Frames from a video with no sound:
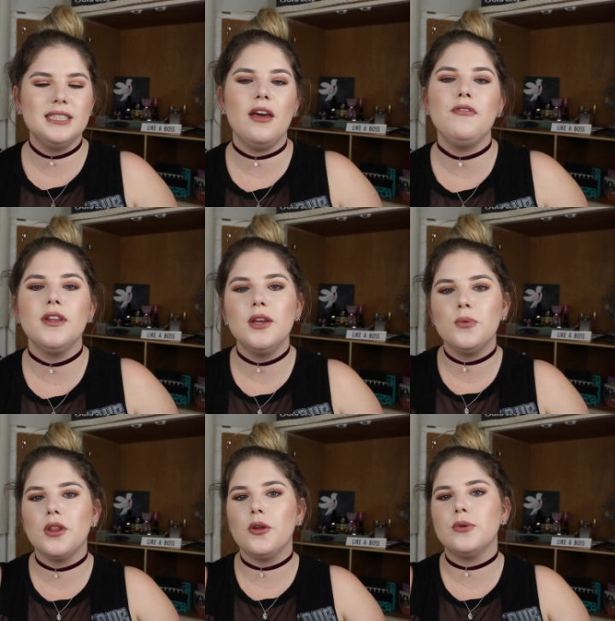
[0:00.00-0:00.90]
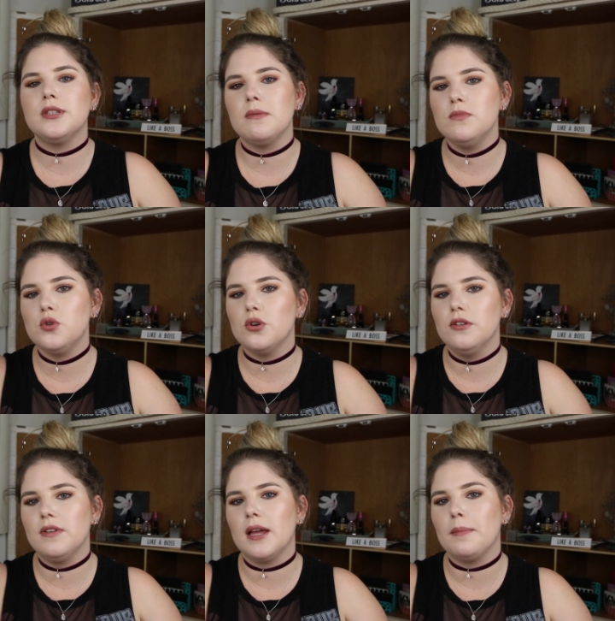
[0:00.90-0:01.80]
definitely where there was some sort
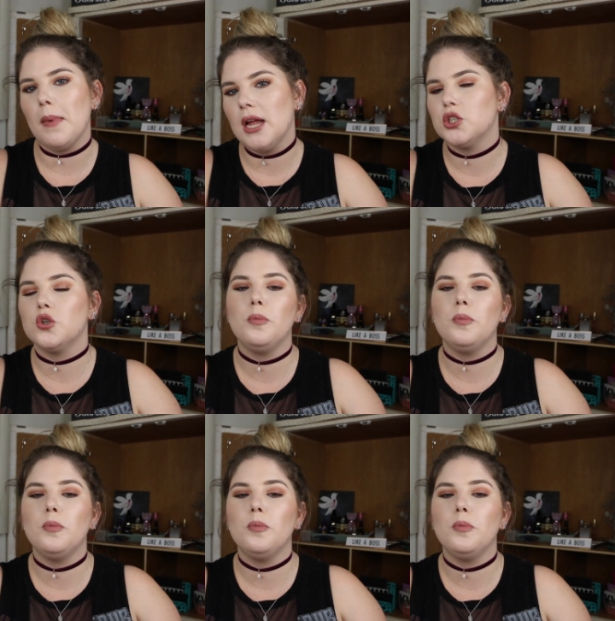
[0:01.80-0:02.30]
of like magical